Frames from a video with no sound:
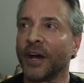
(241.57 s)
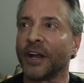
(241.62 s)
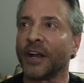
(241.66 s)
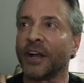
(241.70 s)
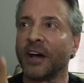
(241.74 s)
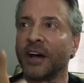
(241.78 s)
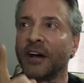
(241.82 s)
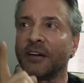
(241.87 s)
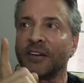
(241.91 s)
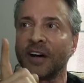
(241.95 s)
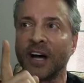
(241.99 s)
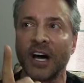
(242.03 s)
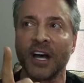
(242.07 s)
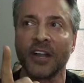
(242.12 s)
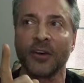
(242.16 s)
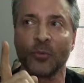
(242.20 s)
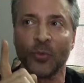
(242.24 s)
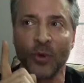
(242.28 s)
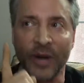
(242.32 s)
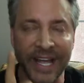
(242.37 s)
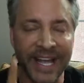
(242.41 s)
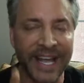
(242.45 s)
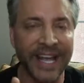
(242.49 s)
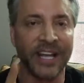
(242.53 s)

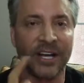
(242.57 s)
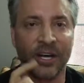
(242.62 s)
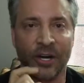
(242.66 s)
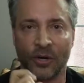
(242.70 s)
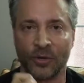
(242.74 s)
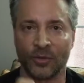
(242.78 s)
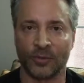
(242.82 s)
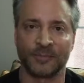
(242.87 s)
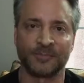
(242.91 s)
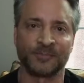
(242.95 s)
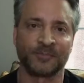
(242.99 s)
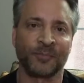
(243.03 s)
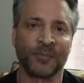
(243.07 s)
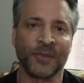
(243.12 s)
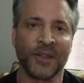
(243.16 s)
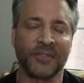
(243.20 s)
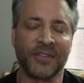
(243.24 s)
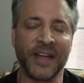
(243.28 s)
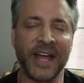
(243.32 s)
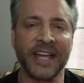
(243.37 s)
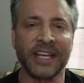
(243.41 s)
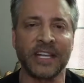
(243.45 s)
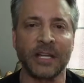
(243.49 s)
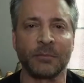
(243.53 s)
Hanreo.
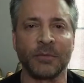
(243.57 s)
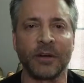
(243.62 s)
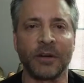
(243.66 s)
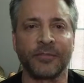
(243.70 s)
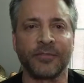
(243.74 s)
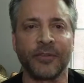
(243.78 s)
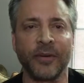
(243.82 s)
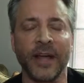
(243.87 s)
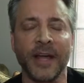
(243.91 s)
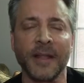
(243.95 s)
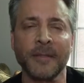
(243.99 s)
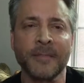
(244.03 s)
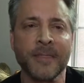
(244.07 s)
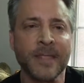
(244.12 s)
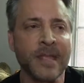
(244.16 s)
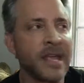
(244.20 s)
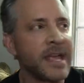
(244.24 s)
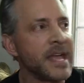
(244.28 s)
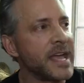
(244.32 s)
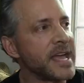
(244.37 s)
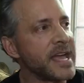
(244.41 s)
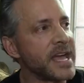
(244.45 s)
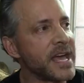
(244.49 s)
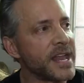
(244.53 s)
Thank you, my friend.
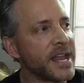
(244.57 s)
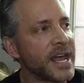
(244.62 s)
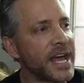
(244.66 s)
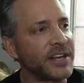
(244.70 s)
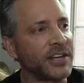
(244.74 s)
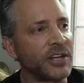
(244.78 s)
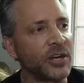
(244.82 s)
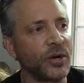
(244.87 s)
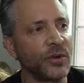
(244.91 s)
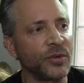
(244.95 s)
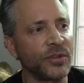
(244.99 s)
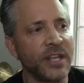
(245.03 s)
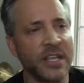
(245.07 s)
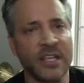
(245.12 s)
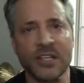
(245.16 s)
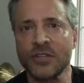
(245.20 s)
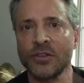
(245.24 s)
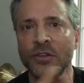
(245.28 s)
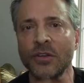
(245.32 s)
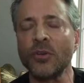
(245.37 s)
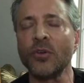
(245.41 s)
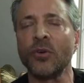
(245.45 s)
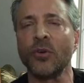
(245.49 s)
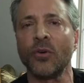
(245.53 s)
And I know
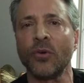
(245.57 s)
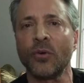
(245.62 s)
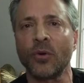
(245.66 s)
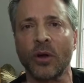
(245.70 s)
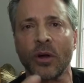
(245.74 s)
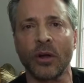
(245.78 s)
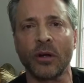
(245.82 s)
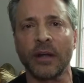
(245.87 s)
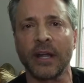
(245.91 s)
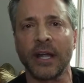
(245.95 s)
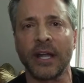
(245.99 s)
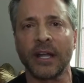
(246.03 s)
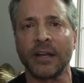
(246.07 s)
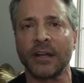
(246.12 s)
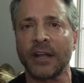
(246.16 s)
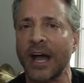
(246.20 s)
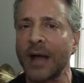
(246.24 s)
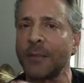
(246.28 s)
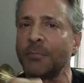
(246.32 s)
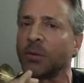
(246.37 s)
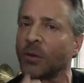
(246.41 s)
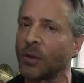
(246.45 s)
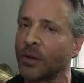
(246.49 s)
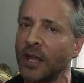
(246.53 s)
that you are
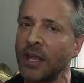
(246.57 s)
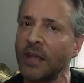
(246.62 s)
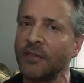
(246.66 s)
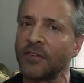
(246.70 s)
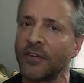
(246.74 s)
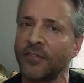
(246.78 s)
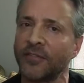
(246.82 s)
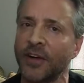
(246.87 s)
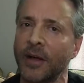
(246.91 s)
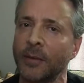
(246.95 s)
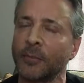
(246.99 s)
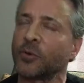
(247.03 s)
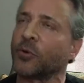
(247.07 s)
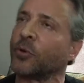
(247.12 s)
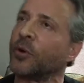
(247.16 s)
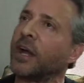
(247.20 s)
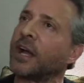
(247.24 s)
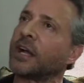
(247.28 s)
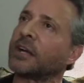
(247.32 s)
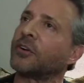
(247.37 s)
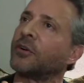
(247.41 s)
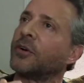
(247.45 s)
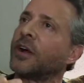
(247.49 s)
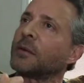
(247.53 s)
in, I believe, if I'm
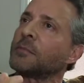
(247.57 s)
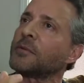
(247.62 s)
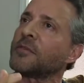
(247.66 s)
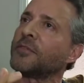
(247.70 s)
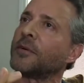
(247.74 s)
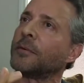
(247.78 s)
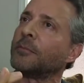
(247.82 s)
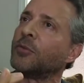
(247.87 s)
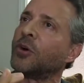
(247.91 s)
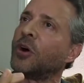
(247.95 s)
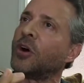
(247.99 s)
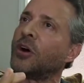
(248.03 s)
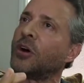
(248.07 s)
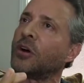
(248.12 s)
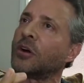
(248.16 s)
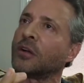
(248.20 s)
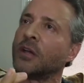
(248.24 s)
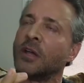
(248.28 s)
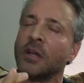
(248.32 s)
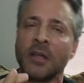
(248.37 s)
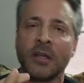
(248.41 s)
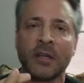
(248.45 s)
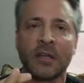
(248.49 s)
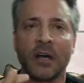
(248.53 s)
correct me if I'm
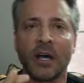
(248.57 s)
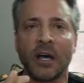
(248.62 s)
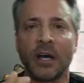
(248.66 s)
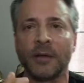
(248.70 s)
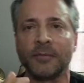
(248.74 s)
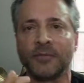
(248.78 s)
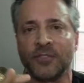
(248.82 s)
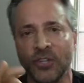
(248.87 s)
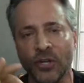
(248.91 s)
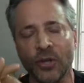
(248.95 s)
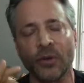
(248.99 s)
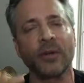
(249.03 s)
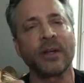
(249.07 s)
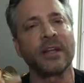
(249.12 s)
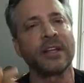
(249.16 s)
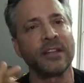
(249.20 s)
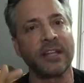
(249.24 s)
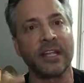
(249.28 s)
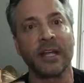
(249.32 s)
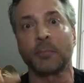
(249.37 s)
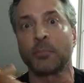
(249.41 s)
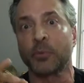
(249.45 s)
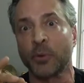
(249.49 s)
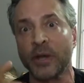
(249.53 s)
wrong,
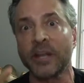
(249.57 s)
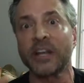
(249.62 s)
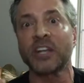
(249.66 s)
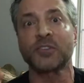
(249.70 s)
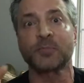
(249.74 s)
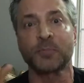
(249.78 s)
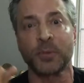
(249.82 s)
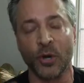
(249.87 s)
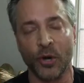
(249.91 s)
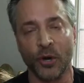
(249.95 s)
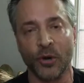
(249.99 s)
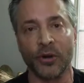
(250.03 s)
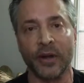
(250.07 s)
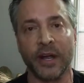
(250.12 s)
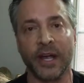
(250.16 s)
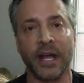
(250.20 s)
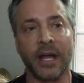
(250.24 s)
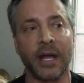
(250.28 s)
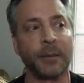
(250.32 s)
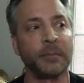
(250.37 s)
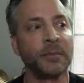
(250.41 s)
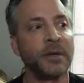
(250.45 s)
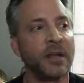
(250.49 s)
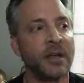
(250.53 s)
you're in the apprentice
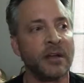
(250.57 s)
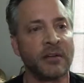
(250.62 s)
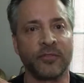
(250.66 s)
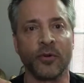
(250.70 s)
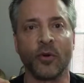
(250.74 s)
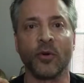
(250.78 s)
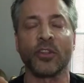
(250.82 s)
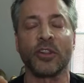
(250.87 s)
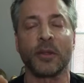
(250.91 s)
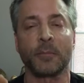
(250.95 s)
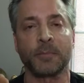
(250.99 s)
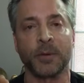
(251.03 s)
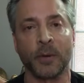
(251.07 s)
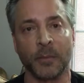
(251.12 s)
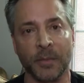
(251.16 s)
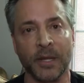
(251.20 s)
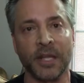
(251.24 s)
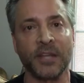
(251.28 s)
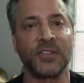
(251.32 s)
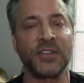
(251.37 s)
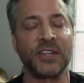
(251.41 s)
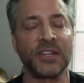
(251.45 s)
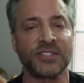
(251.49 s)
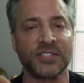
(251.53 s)
program for the
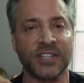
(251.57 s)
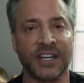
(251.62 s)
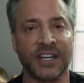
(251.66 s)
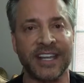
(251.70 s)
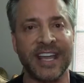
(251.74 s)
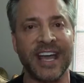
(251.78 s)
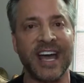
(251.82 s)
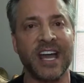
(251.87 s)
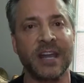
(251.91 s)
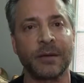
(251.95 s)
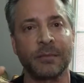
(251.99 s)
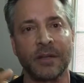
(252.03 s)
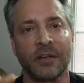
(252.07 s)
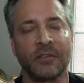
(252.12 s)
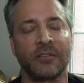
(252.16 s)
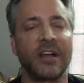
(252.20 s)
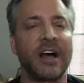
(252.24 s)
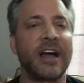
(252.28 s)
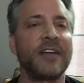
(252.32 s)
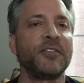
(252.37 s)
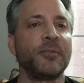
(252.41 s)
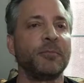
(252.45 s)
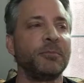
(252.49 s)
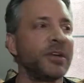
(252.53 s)
Prometheus Academy
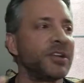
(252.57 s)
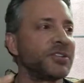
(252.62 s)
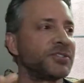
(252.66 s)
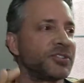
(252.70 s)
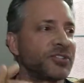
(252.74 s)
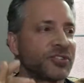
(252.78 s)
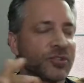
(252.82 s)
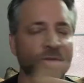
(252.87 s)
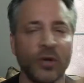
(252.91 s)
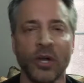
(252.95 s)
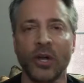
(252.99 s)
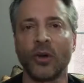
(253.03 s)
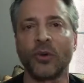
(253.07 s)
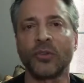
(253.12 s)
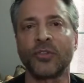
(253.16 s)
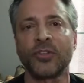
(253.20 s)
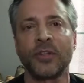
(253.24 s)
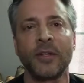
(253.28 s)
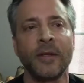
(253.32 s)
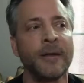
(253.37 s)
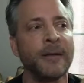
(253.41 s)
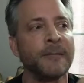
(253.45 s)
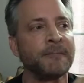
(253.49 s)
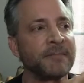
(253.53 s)
of Life and Business
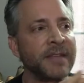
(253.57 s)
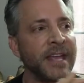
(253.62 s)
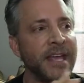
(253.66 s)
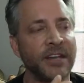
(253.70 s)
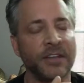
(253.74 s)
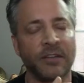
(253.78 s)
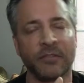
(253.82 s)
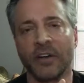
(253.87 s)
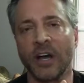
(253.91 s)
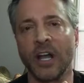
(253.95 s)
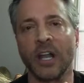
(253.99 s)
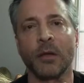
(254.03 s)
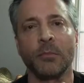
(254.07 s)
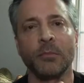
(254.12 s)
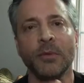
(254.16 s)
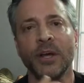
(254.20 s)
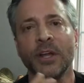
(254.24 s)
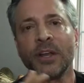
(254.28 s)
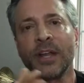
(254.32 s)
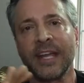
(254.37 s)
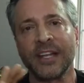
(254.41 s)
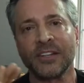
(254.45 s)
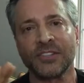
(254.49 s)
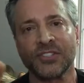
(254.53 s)
Growth and
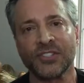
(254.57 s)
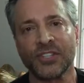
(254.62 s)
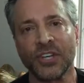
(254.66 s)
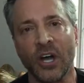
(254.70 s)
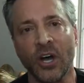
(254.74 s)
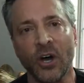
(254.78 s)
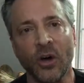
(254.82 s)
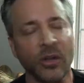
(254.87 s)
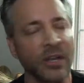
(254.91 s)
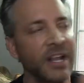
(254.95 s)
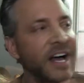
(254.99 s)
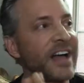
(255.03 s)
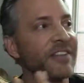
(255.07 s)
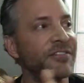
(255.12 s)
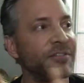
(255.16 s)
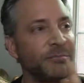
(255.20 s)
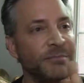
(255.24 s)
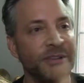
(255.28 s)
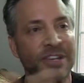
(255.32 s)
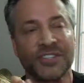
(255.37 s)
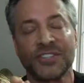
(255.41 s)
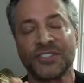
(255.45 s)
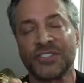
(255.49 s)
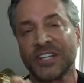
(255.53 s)
Development, and so
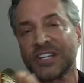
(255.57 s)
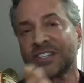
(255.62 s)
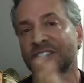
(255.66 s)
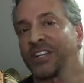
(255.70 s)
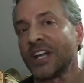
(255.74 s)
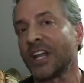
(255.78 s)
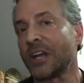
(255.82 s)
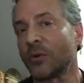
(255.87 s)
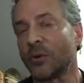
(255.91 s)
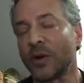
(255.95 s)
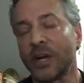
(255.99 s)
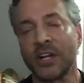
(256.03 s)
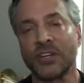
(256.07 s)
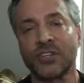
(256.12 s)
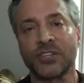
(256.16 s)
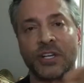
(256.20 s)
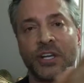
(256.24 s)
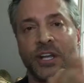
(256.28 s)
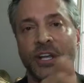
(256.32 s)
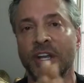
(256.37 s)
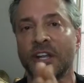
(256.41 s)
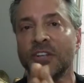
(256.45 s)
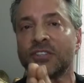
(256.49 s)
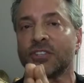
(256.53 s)
Life and Business
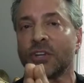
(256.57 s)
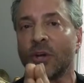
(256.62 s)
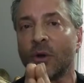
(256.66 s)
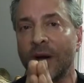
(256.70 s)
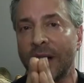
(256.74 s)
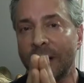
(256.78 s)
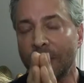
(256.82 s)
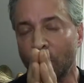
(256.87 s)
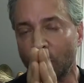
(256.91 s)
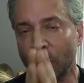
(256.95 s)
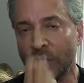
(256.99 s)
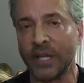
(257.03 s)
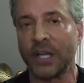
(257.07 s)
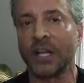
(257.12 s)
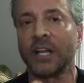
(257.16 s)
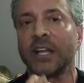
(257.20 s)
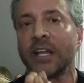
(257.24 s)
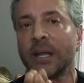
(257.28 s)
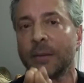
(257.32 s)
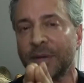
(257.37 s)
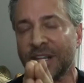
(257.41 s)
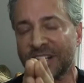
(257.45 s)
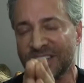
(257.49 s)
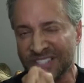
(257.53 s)
Acceleration. And so I
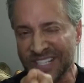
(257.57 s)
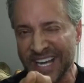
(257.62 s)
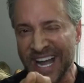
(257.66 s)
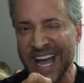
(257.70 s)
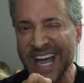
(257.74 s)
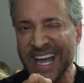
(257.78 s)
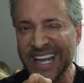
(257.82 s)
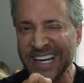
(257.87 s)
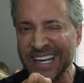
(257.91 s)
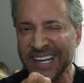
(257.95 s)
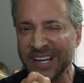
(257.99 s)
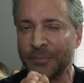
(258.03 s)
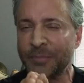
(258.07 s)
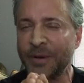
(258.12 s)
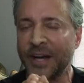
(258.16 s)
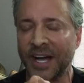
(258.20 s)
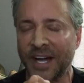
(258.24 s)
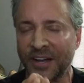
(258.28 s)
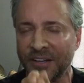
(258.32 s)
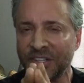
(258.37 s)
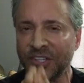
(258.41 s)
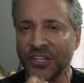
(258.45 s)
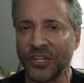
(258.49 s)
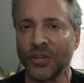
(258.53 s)
really am excited
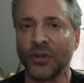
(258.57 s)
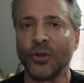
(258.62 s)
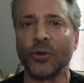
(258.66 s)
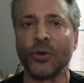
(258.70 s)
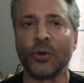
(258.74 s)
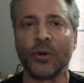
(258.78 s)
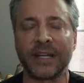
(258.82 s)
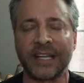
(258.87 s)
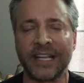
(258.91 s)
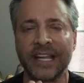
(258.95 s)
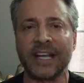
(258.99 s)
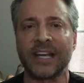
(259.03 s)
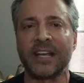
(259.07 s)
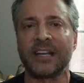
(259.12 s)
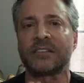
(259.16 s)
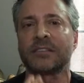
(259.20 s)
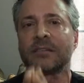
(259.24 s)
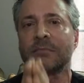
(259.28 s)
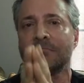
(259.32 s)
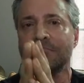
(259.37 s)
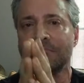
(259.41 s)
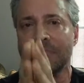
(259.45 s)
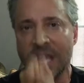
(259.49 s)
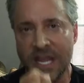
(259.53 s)
about you and
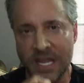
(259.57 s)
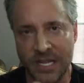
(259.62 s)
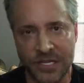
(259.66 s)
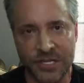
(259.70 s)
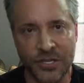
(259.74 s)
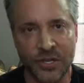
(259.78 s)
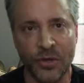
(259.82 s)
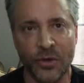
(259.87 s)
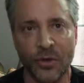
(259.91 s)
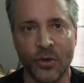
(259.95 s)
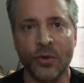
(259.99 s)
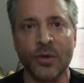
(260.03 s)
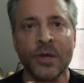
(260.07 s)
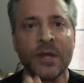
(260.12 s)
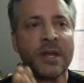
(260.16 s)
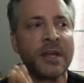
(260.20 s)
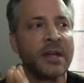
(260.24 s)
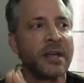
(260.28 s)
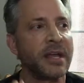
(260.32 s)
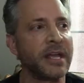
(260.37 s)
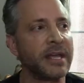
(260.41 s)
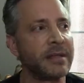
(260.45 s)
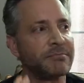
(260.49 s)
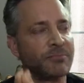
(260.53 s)
getting to meet you
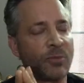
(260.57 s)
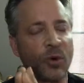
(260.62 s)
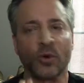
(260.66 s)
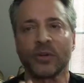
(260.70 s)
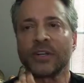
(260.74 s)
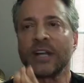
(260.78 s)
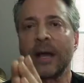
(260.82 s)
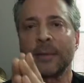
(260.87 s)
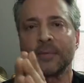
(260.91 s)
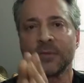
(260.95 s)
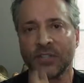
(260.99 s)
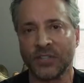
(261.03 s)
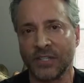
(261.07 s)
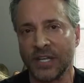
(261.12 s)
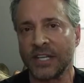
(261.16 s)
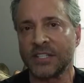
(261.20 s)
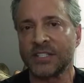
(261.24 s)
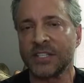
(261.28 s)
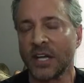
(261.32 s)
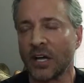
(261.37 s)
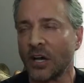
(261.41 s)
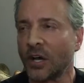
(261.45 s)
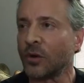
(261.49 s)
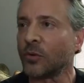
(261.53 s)
in more depth and
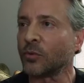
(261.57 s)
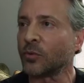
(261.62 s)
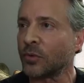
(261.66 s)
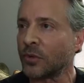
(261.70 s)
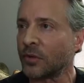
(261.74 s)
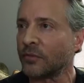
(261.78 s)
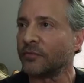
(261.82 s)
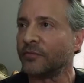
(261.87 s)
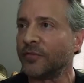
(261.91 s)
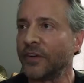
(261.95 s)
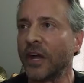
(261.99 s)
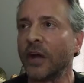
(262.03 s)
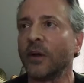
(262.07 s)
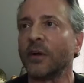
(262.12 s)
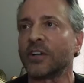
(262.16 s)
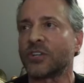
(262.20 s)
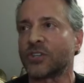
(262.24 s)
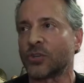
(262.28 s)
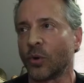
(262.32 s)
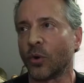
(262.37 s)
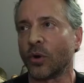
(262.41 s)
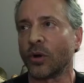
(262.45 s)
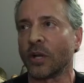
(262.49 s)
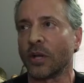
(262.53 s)
detail
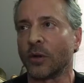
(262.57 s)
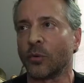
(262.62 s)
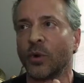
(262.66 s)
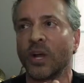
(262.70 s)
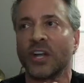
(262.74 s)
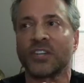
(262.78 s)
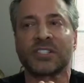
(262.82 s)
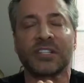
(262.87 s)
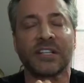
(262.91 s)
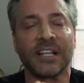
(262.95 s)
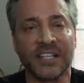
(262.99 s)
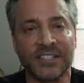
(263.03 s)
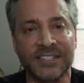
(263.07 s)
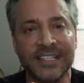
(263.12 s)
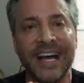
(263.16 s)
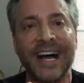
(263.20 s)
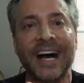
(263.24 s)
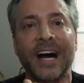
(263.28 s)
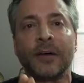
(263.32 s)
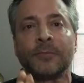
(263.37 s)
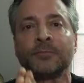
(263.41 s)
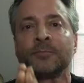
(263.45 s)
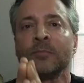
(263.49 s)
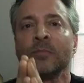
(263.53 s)
very shortly. Russ
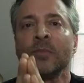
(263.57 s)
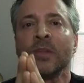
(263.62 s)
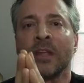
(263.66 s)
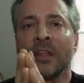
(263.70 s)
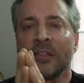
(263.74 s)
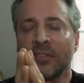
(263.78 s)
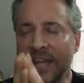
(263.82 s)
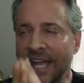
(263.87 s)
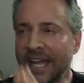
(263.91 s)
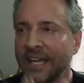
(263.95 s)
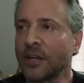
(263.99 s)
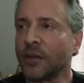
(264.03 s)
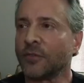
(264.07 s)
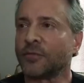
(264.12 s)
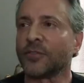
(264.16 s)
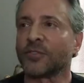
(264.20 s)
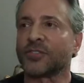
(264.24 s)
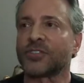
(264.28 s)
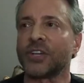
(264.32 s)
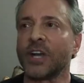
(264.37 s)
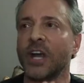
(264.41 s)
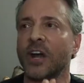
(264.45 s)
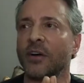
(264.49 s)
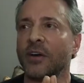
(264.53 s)
Litow, thank
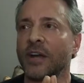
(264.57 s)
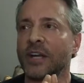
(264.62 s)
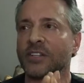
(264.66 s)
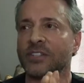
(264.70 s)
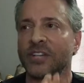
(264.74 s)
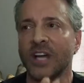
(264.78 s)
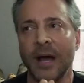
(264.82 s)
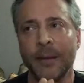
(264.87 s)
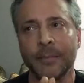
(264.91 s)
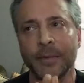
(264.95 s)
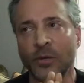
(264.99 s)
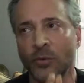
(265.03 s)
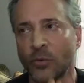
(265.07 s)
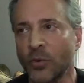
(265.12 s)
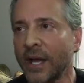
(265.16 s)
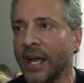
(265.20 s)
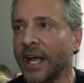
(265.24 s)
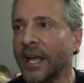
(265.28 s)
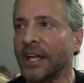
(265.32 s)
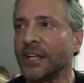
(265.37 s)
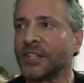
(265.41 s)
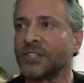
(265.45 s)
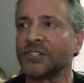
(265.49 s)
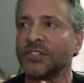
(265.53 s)
you for sharing. Tommy
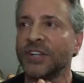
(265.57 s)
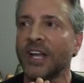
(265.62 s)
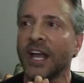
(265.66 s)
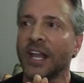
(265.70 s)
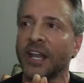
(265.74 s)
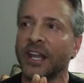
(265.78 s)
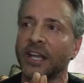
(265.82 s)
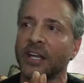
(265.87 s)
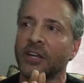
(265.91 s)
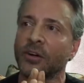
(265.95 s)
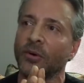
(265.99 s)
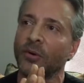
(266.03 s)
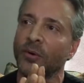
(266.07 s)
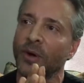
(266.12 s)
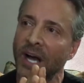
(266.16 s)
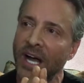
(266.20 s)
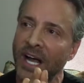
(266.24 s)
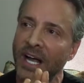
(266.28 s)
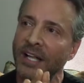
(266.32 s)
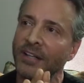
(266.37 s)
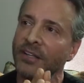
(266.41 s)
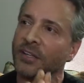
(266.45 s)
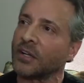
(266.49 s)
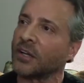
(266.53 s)
Raines, Nelly
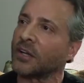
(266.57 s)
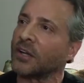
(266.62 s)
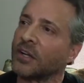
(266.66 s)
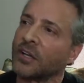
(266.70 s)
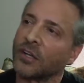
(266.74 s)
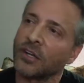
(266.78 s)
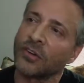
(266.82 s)
Corazon.